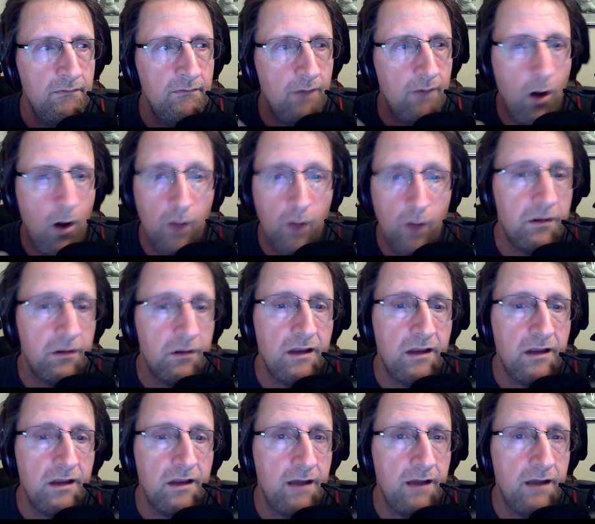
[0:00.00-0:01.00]
All of a
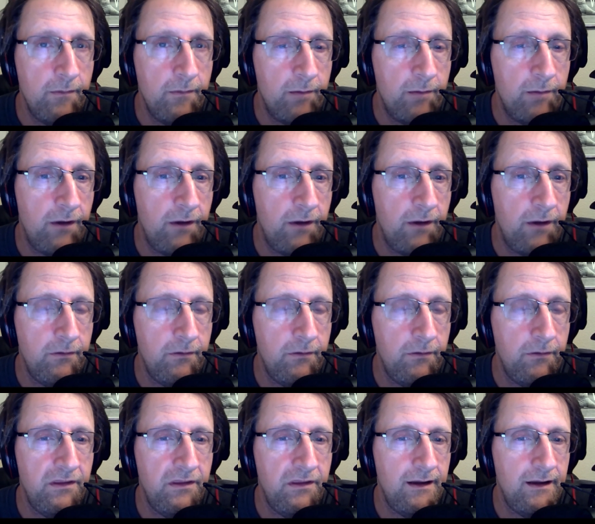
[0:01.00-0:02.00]
sudden, I remembered
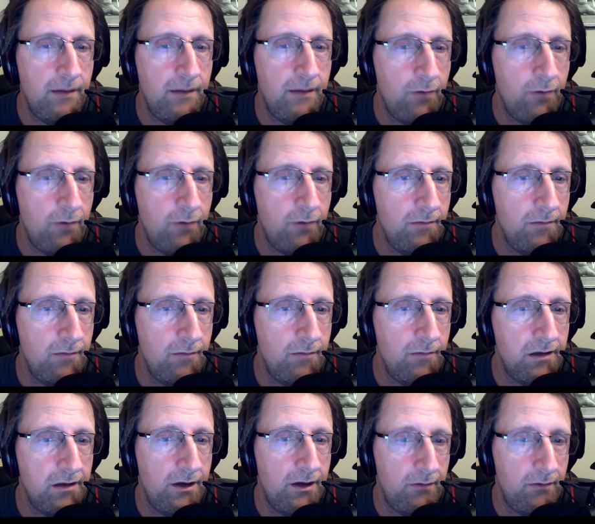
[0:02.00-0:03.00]
everything that I promised
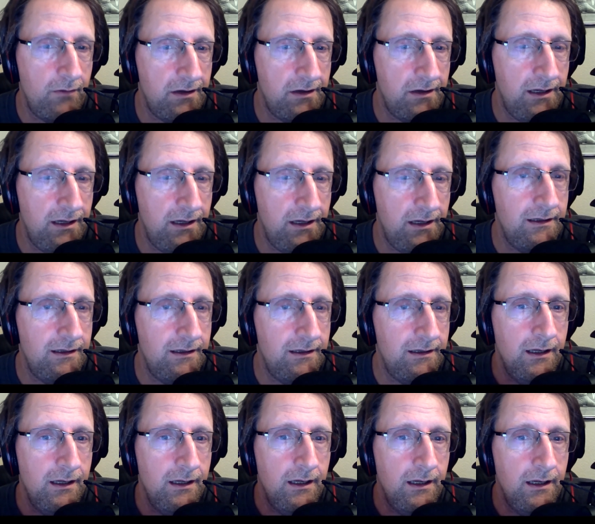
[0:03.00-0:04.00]
when I was a kid.
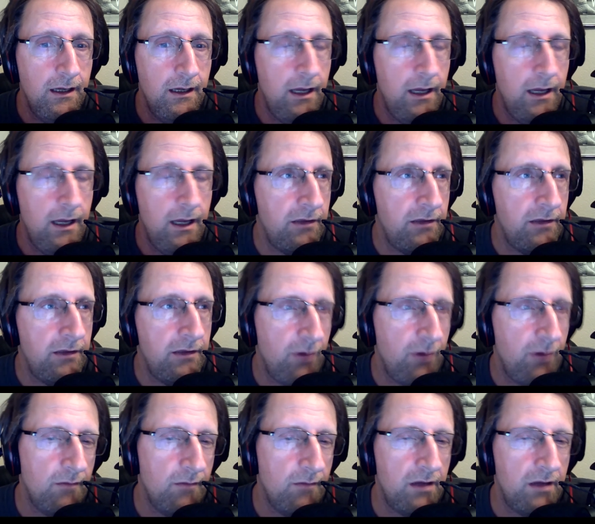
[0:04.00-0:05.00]
And I thought
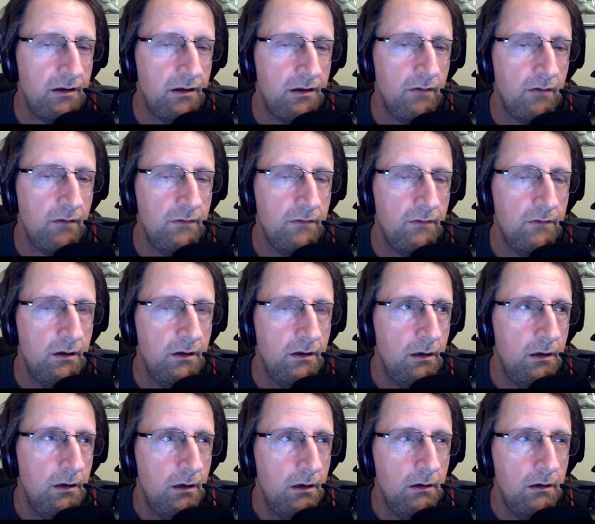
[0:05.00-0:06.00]
to myself,
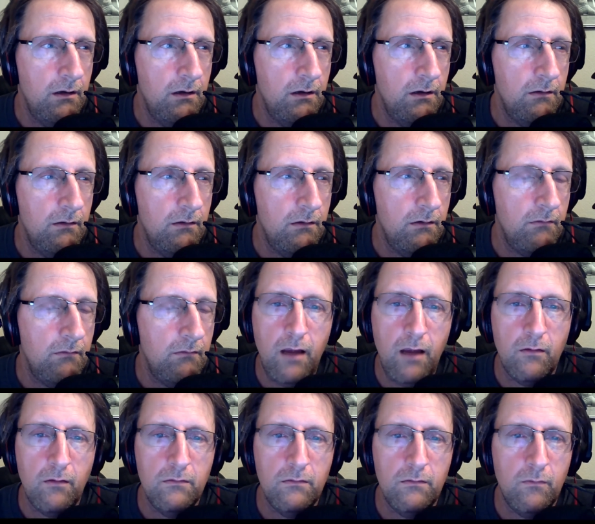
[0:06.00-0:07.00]

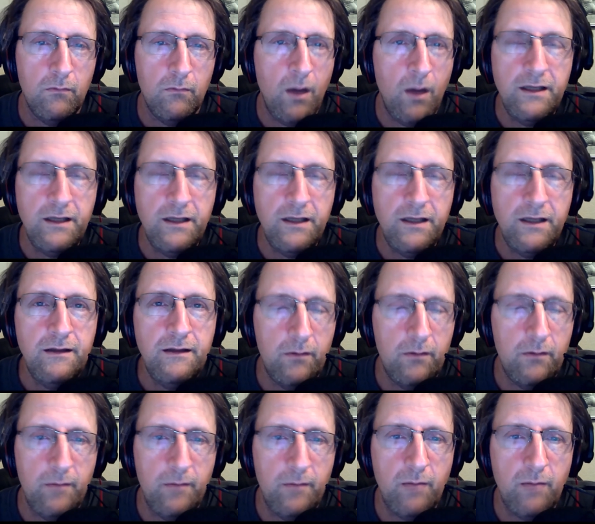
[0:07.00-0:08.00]
wow, why didn't I
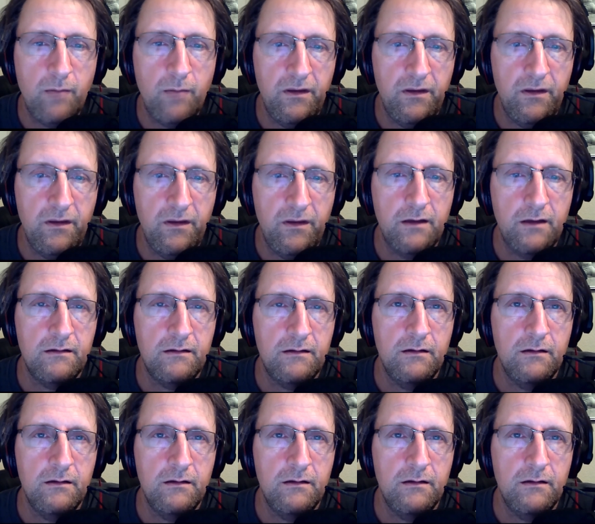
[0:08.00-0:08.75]
remember this